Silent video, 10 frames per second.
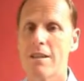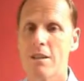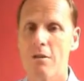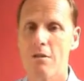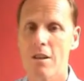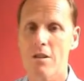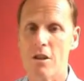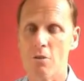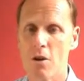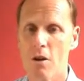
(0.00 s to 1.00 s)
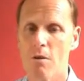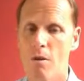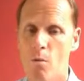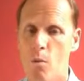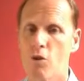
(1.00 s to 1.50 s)
to do things that you don't
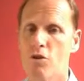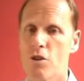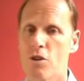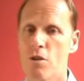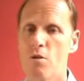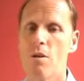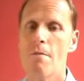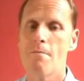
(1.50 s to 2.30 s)
want to do.